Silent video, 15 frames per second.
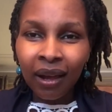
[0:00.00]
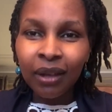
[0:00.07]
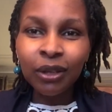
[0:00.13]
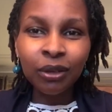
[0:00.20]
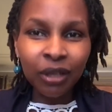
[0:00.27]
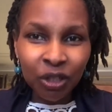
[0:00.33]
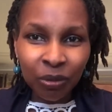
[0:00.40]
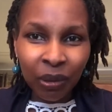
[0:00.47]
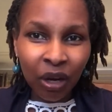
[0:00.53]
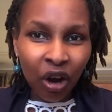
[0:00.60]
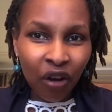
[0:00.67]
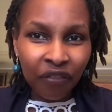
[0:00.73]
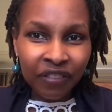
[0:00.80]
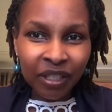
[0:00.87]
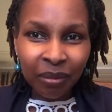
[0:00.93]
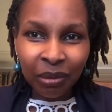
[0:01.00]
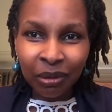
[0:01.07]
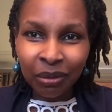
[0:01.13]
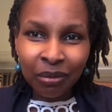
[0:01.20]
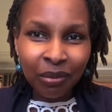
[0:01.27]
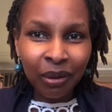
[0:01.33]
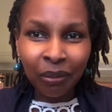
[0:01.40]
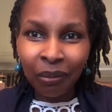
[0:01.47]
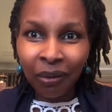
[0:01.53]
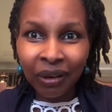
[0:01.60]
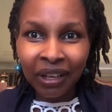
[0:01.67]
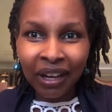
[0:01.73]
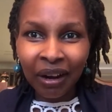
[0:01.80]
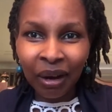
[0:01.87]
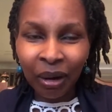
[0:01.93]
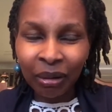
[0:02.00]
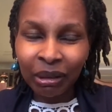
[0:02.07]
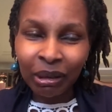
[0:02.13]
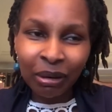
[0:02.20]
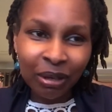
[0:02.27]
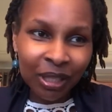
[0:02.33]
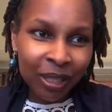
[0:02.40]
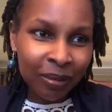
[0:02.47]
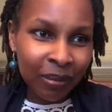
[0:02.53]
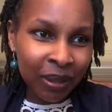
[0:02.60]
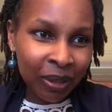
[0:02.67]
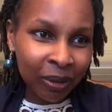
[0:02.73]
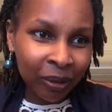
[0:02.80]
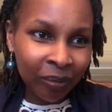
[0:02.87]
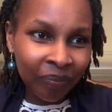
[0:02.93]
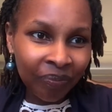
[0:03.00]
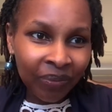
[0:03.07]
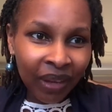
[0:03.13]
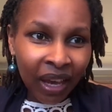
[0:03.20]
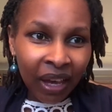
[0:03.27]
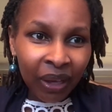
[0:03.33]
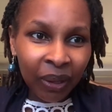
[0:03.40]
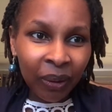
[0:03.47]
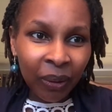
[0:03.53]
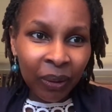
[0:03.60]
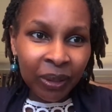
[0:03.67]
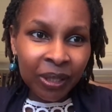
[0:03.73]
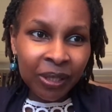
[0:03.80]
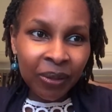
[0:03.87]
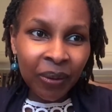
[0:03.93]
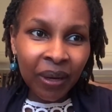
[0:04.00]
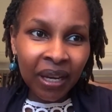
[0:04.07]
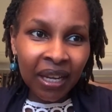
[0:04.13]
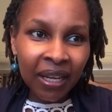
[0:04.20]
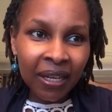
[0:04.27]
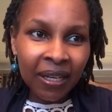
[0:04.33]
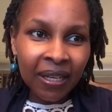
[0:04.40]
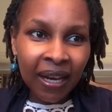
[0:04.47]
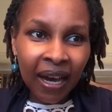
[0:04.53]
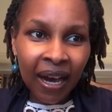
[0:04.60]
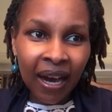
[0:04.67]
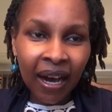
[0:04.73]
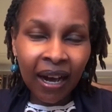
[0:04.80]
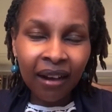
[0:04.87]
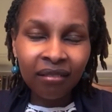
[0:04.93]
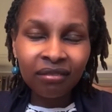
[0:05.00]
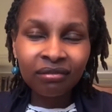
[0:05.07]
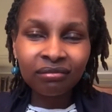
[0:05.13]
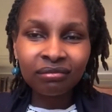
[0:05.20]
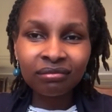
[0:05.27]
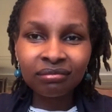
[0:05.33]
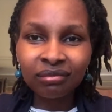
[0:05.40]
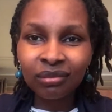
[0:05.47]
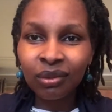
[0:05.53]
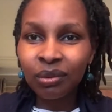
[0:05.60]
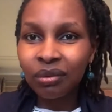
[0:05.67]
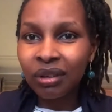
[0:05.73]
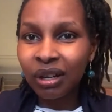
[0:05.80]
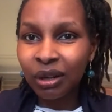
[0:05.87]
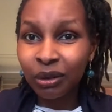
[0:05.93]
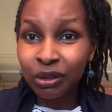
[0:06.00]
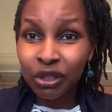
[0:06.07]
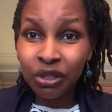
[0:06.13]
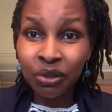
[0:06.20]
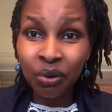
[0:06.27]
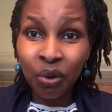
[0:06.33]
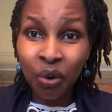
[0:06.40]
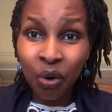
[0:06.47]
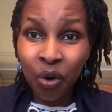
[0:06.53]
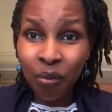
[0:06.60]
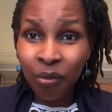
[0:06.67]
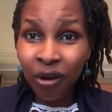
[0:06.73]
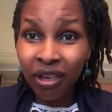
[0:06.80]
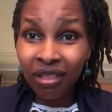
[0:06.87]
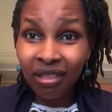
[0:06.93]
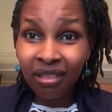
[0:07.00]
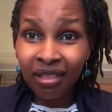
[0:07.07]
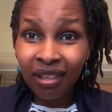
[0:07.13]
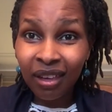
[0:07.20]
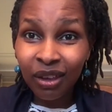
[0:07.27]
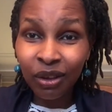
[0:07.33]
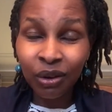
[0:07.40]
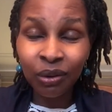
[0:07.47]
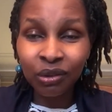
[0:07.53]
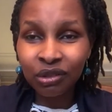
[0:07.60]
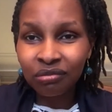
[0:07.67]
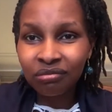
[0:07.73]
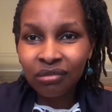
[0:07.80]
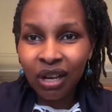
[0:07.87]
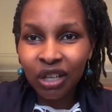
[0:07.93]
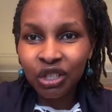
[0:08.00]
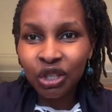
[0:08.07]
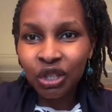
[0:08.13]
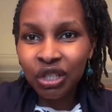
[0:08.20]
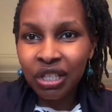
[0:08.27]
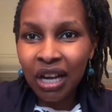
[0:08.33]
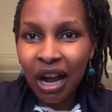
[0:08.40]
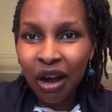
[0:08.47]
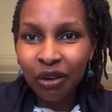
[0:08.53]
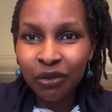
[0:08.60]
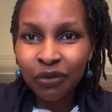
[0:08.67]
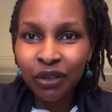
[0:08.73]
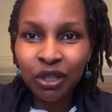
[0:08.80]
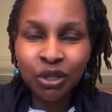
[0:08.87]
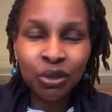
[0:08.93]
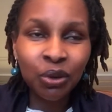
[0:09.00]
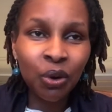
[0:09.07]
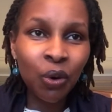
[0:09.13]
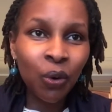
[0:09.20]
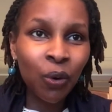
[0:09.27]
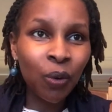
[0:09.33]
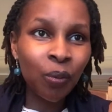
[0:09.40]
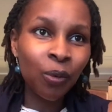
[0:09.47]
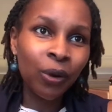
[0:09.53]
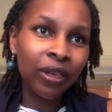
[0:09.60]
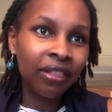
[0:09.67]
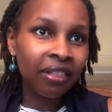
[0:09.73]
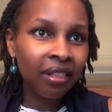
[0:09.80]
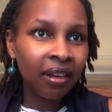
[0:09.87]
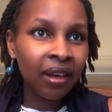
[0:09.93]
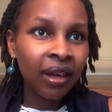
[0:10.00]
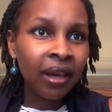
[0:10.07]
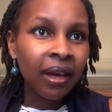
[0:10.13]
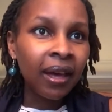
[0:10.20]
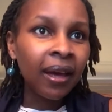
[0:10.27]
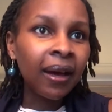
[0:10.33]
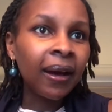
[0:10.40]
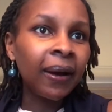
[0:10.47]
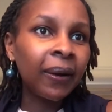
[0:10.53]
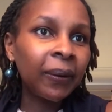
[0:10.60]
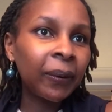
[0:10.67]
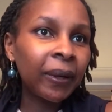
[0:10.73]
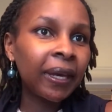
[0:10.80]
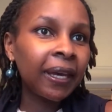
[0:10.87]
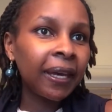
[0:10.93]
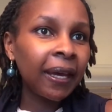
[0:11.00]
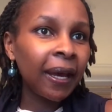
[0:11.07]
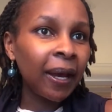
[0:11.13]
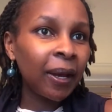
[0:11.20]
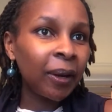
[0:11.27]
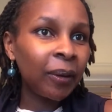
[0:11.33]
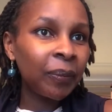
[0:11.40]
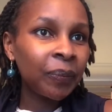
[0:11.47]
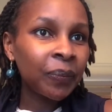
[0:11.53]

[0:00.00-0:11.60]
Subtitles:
You need to be comfortable when walking around the hospital. You also need clothes to go home with, a changing outfit to go home with. Okay.